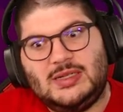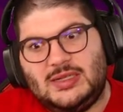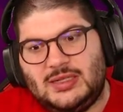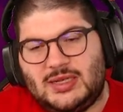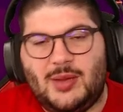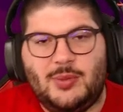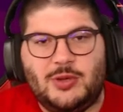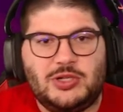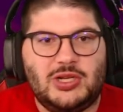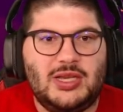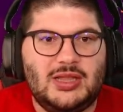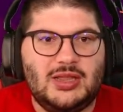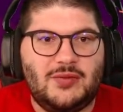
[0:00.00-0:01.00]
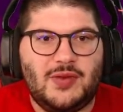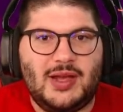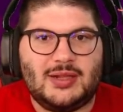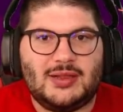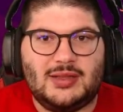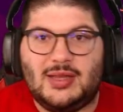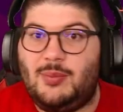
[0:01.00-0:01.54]
damaging in the fact
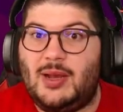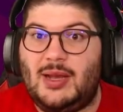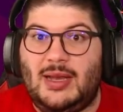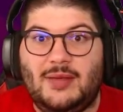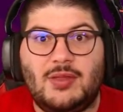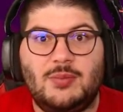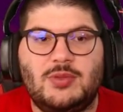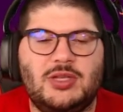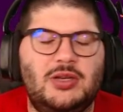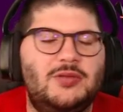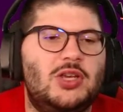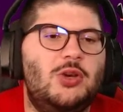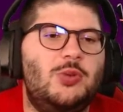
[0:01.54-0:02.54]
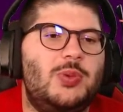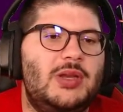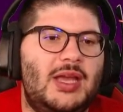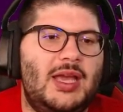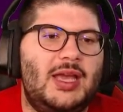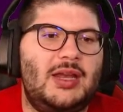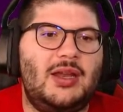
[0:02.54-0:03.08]
that they might leave themselves open
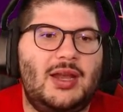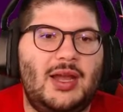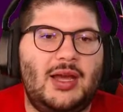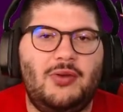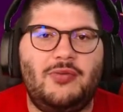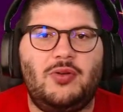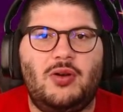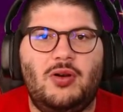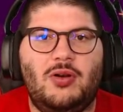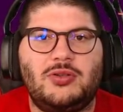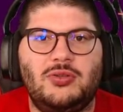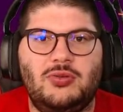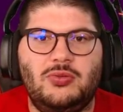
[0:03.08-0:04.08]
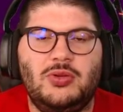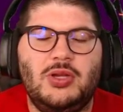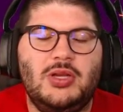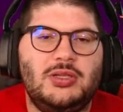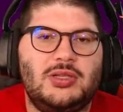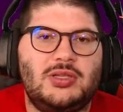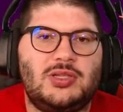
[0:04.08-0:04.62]
and allow for Arsenal
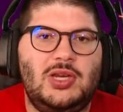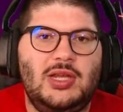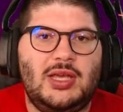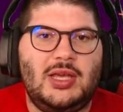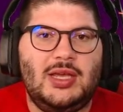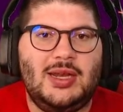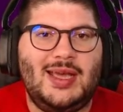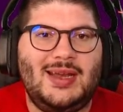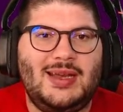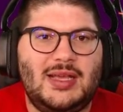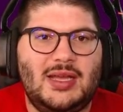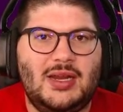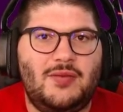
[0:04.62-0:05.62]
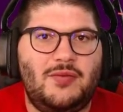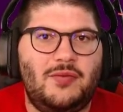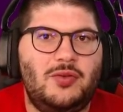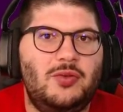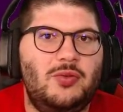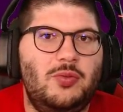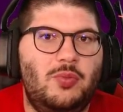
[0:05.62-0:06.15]
to sneak in and get a
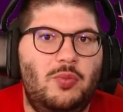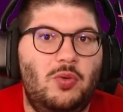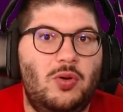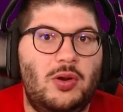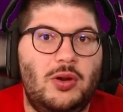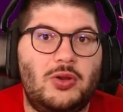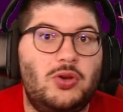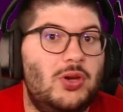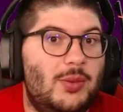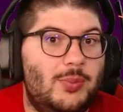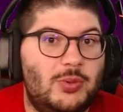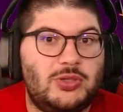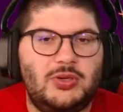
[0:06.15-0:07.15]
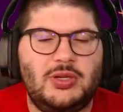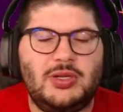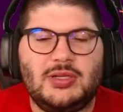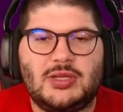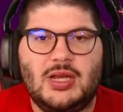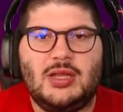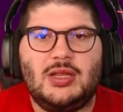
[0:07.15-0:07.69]
few more good opportunities
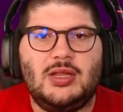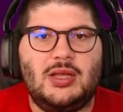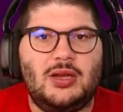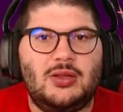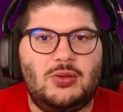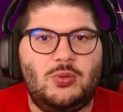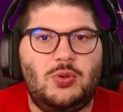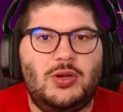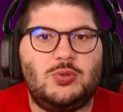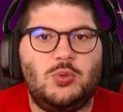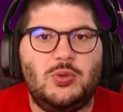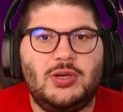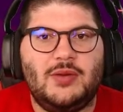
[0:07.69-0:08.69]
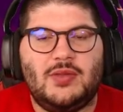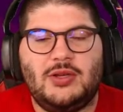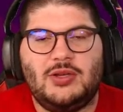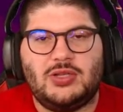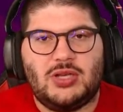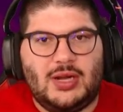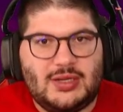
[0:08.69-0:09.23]
than they otherwise wouldn't if they
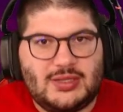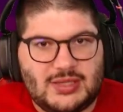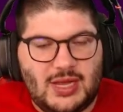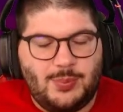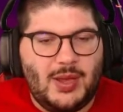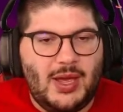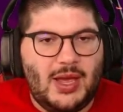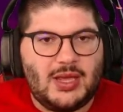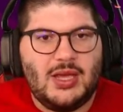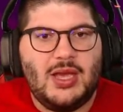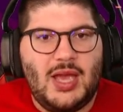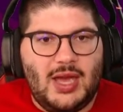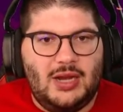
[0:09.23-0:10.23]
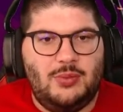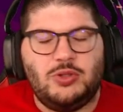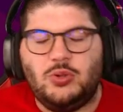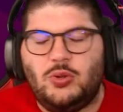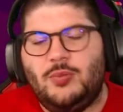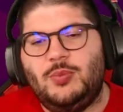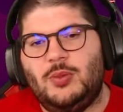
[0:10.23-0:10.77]
just kind of sat back and
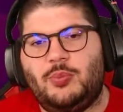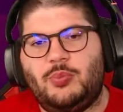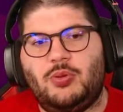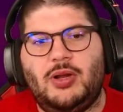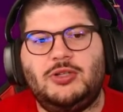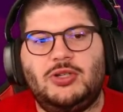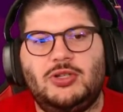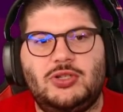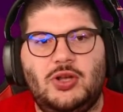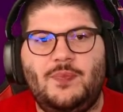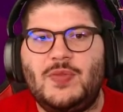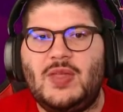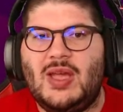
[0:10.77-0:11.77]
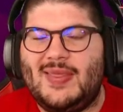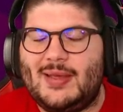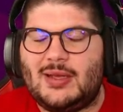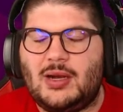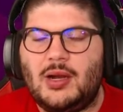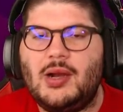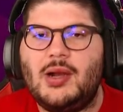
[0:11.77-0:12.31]
absorbed the pressure. So I think
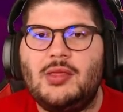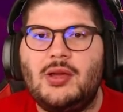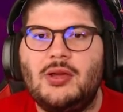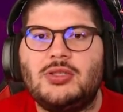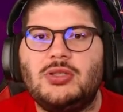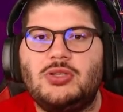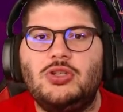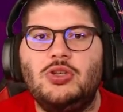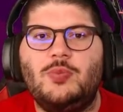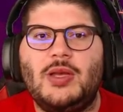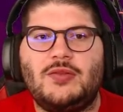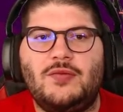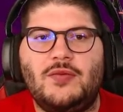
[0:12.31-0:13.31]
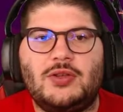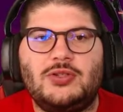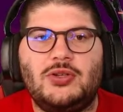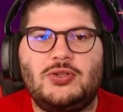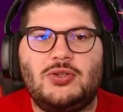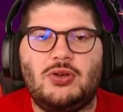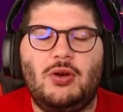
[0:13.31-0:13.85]
clearly those are the 2 best
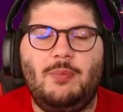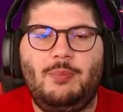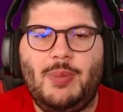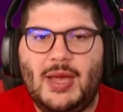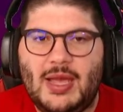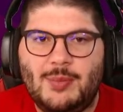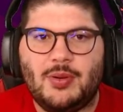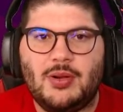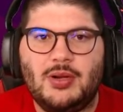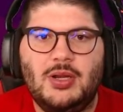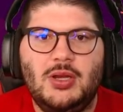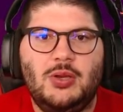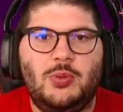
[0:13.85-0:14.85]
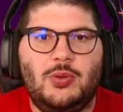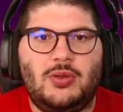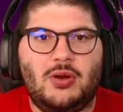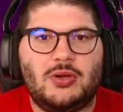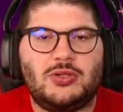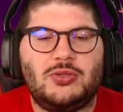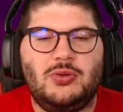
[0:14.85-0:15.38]
fixtures on paper, with
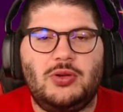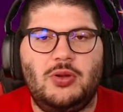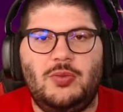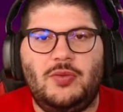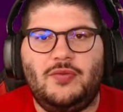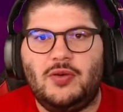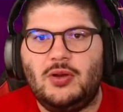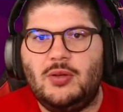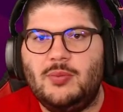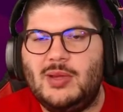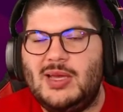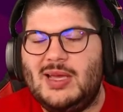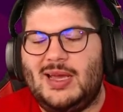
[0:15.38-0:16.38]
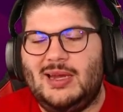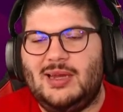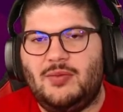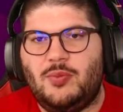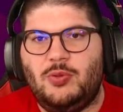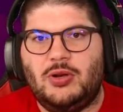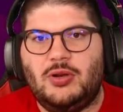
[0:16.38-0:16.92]
Arsenal at home to Fulham and
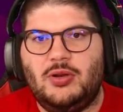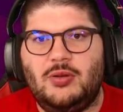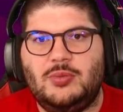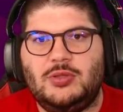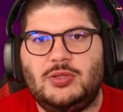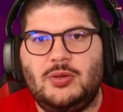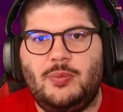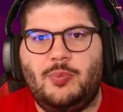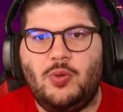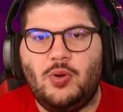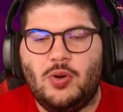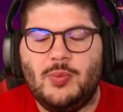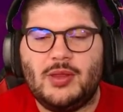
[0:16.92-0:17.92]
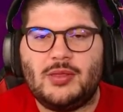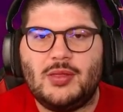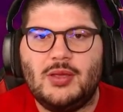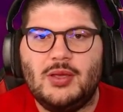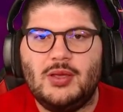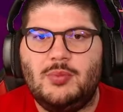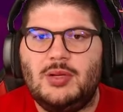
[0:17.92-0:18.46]
Liverpool at home to Bournemouth.
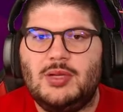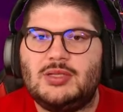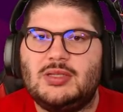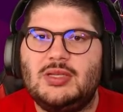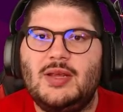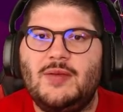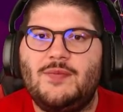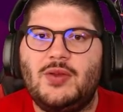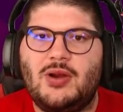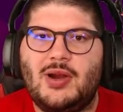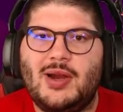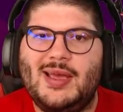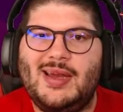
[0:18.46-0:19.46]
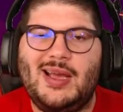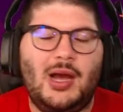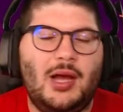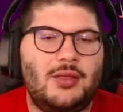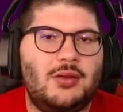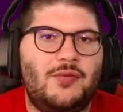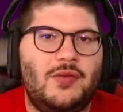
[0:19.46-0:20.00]
But let's see if there are any
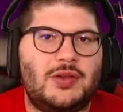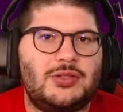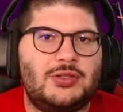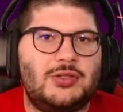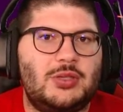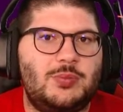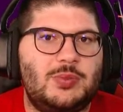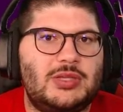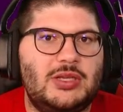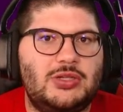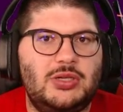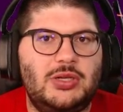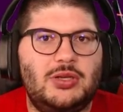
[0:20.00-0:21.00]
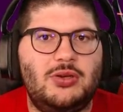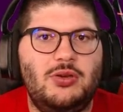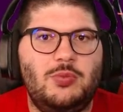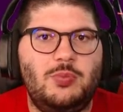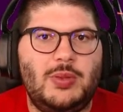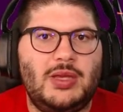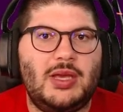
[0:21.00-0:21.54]
other fixtures that potentially
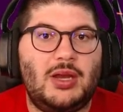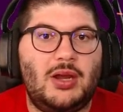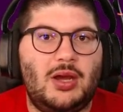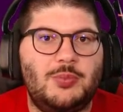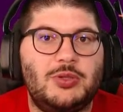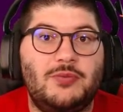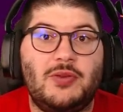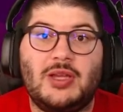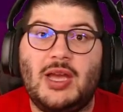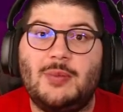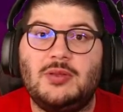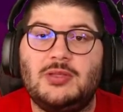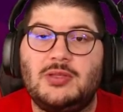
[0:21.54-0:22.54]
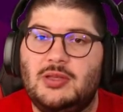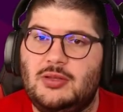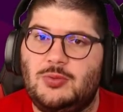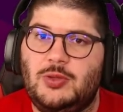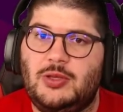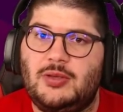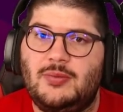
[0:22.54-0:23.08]
could be an option for captaincy this week.